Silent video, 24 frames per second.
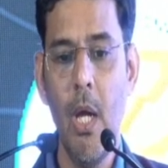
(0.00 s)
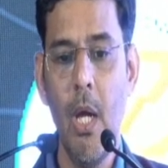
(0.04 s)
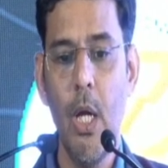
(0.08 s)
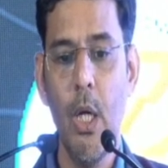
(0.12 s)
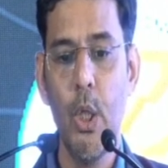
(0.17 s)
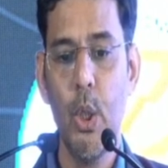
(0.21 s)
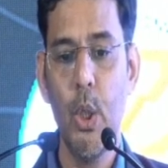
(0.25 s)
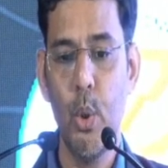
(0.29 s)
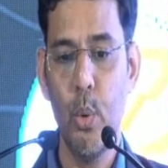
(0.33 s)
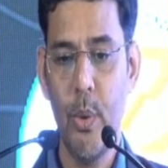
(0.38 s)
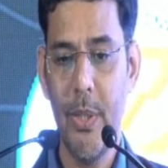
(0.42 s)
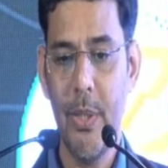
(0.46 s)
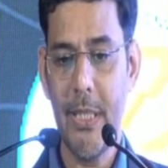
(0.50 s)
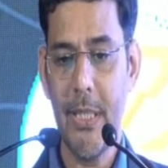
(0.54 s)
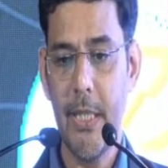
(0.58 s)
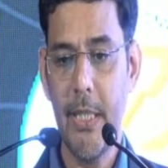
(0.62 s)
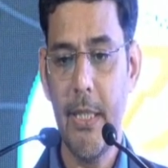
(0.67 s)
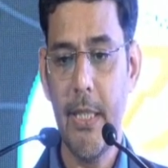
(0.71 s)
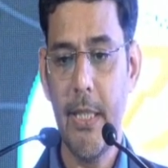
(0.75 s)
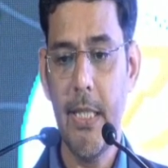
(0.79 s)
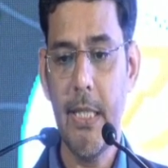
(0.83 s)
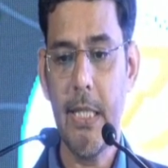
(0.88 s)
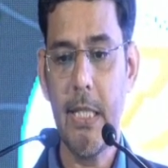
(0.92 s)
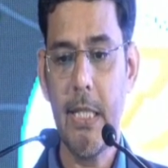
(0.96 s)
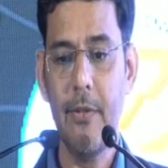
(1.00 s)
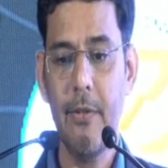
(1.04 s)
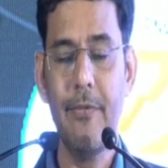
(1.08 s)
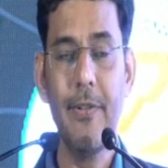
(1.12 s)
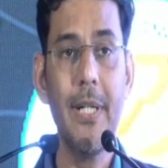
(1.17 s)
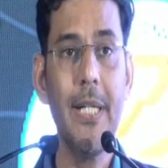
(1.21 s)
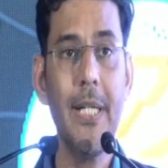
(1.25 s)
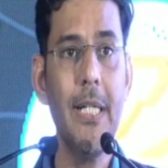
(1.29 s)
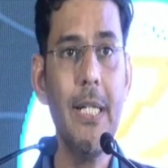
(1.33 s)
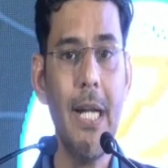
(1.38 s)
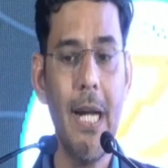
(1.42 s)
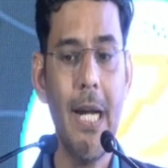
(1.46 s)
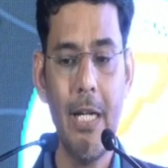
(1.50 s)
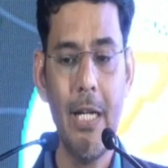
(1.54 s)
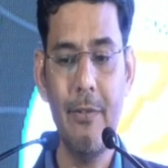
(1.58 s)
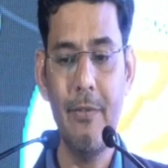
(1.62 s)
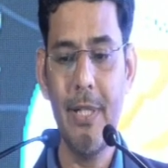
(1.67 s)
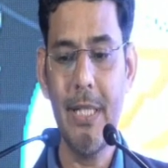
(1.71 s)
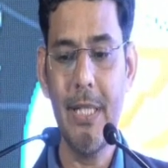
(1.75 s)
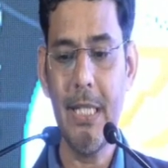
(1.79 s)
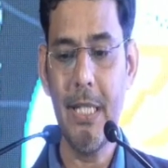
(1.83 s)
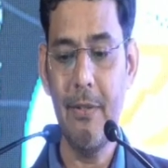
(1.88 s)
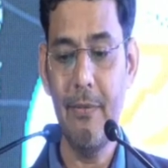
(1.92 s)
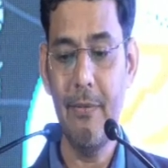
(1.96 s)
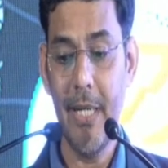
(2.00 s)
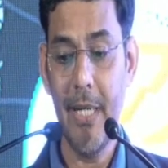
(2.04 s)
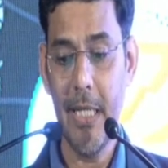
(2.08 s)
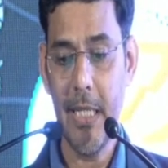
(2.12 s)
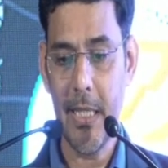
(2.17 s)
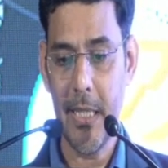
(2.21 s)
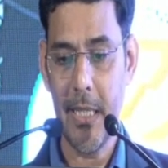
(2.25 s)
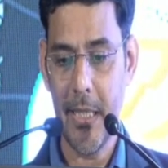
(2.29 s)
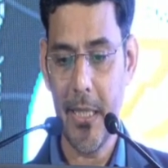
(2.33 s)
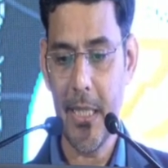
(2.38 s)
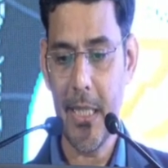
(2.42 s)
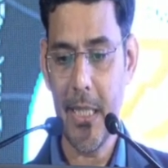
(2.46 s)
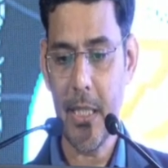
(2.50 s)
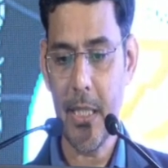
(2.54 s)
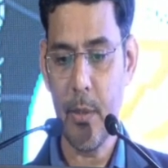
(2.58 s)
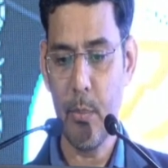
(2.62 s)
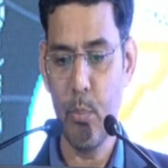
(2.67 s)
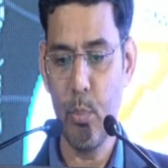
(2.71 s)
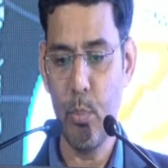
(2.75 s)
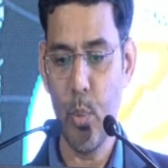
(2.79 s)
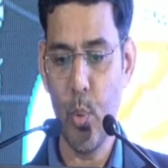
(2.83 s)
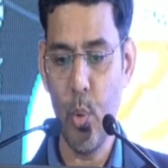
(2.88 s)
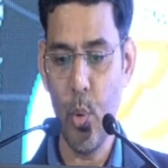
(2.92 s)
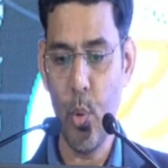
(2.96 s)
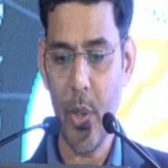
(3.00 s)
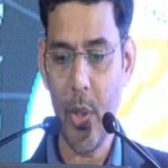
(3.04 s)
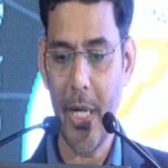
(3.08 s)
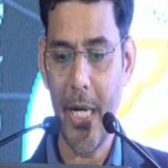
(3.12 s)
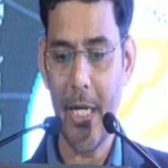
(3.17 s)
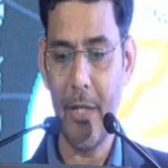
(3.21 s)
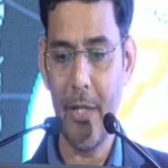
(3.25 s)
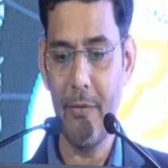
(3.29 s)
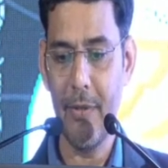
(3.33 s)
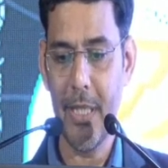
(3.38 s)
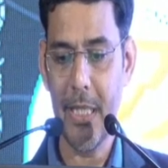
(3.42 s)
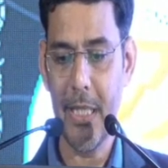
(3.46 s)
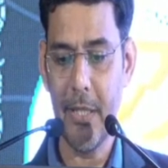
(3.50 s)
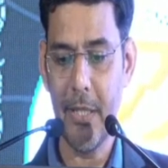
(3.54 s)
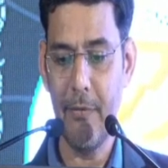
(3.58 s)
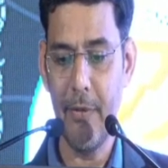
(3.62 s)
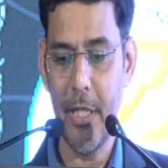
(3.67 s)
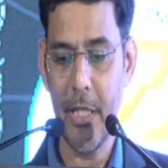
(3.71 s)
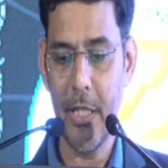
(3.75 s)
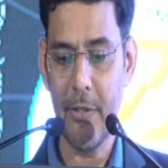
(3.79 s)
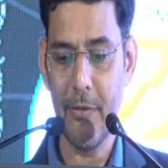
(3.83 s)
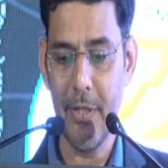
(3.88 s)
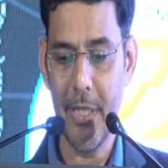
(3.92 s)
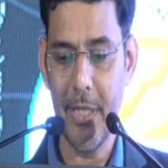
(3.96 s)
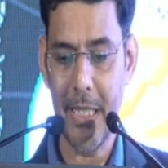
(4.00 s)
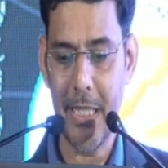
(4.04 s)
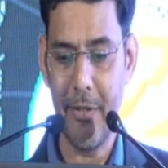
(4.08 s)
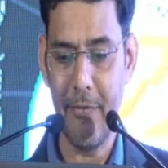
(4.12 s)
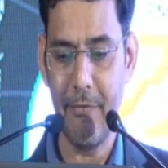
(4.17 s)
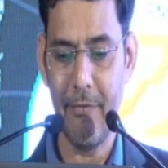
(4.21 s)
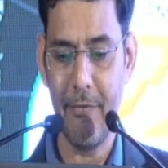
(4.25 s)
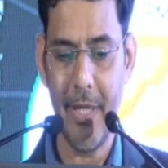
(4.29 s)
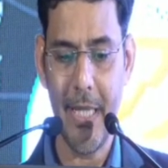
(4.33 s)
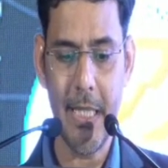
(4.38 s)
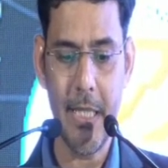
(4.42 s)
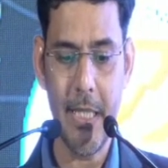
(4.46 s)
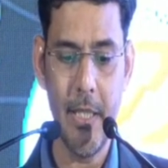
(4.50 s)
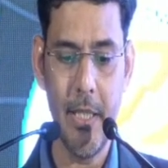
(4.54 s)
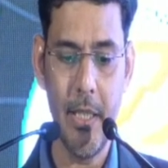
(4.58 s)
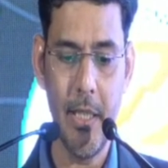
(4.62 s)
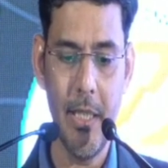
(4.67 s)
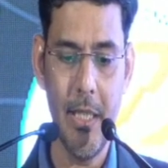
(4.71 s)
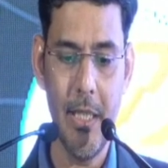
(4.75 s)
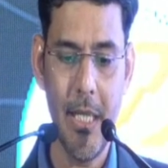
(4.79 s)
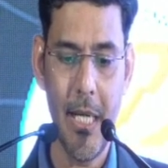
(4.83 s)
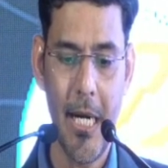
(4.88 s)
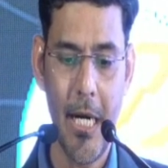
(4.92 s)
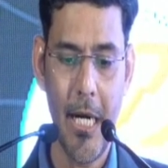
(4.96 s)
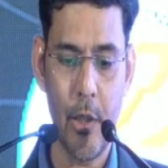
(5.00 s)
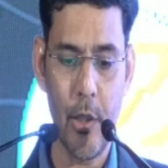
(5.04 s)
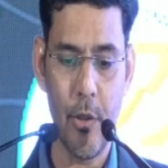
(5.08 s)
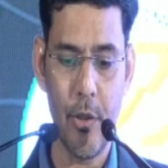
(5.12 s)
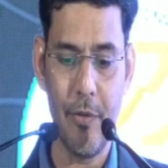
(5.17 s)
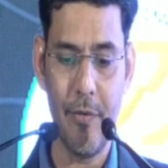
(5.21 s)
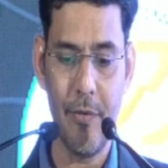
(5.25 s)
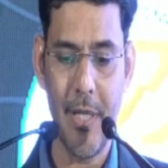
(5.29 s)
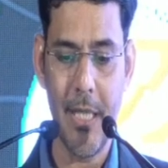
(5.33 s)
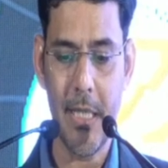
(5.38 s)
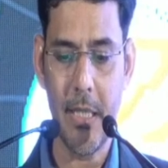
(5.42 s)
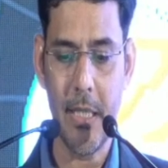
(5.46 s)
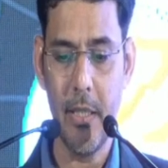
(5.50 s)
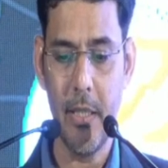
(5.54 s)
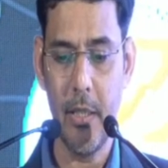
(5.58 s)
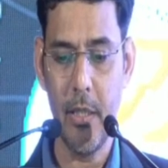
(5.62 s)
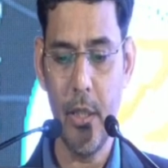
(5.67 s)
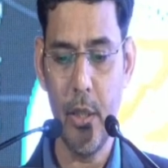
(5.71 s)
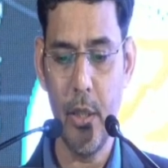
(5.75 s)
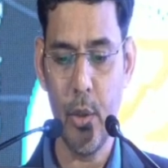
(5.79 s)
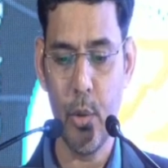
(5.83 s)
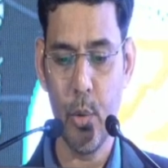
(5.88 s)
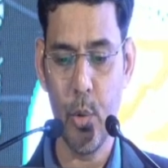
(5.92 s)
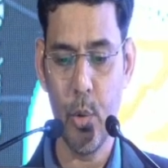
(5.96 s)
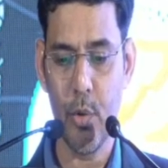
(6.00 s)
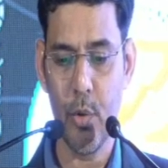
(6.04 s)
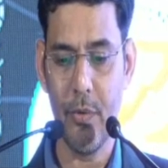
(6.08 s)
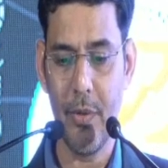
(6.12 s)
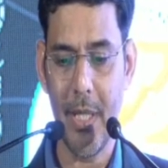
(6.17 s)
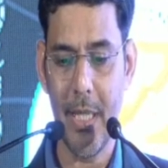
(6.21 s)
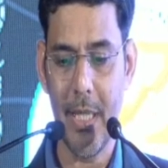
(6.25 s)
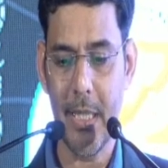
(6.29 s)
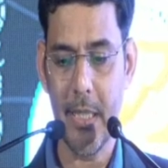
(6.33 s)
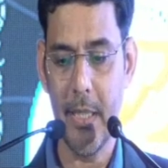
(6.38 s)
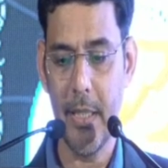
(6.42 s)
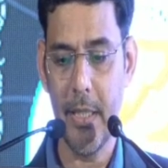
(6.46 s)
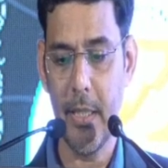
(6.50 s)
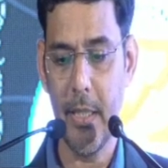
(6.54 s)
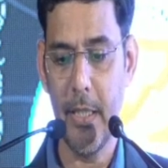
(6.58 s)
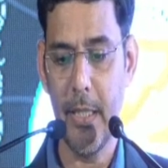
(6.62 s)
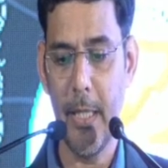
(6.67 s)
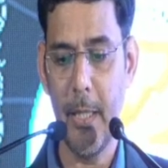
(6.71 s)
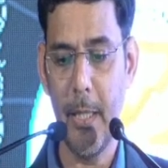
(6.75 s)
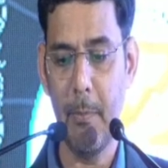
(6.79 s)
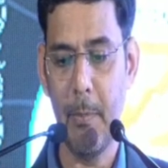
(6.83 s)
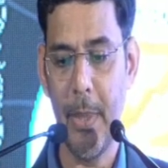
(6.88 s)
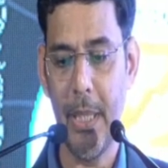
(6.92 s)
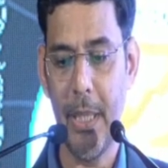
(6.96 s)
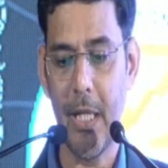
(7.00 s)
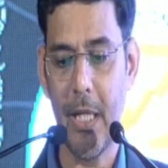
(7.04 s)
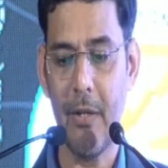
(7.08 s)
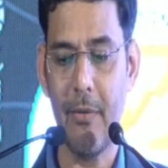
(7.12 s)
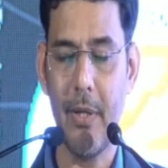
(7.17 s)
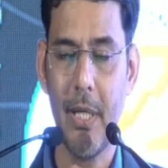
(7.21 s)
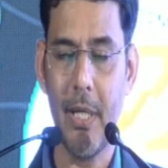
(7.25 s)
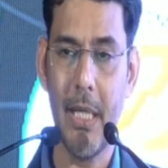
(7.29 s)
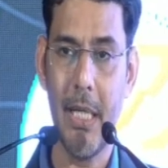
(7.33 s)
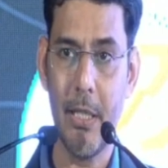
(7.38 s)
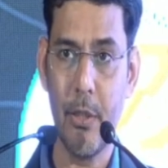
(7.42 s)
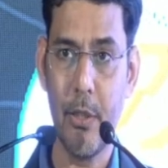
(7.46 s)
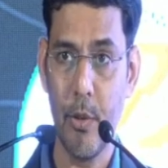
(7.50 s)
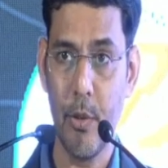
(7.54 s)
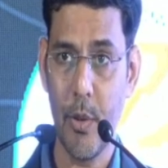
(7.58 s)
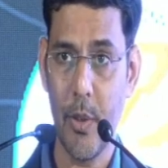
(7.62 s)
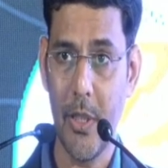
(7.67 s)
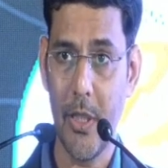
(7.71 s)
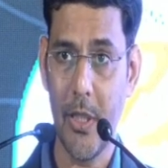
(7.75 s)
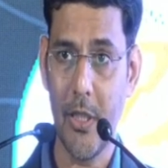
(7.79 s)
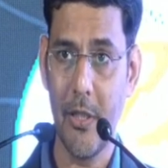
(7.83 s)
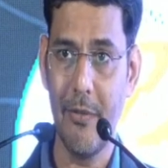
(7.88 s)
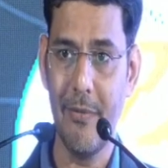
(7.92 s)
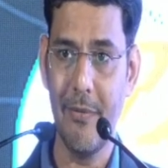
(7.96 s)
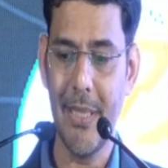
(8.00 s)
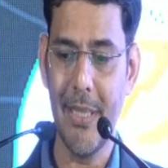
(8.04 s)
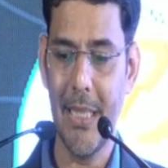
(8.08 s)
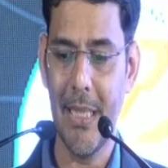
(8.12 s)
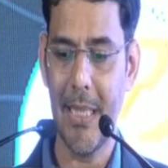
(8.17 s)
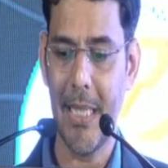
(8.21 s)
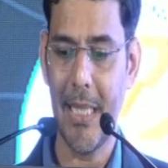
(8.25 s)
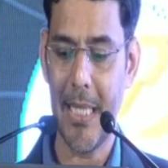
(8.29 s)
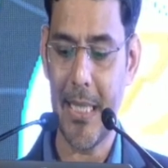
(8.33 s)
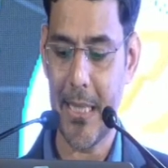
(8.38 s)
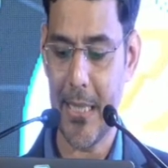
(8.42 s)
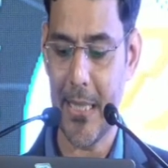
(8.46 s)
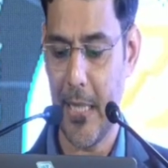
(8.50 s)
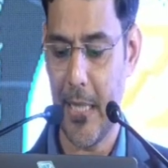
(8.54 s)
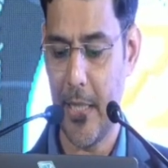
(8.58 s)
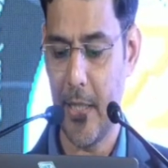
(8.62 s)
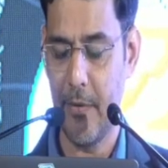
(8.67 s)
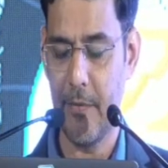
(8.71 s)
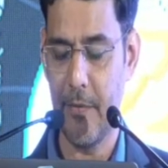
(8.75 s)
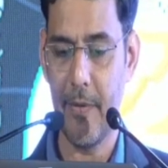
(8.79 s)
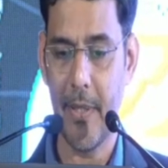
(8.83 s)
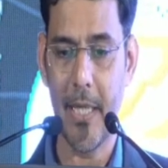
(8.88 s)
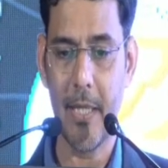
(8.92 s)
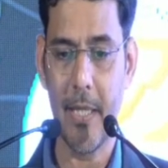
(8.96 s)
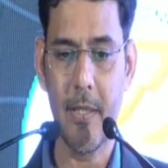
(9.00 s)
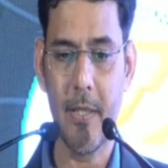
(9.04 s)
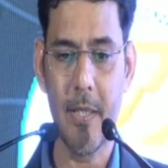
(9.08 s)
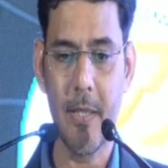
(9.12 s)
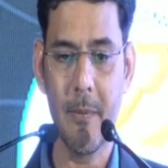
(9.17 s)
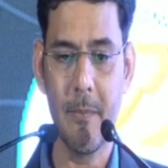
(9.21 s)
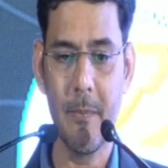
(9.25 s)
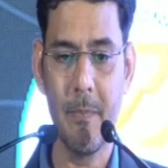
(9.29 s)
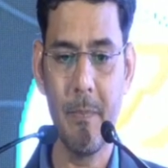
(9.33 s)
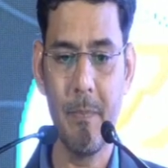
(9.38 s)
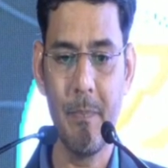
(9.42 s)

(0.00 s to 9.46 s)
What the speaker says: Do statins differ in adverse events? Yes, more adverse events with simvastatin, atorvastatin, rosuvastatin and pitava are associated with less side effects.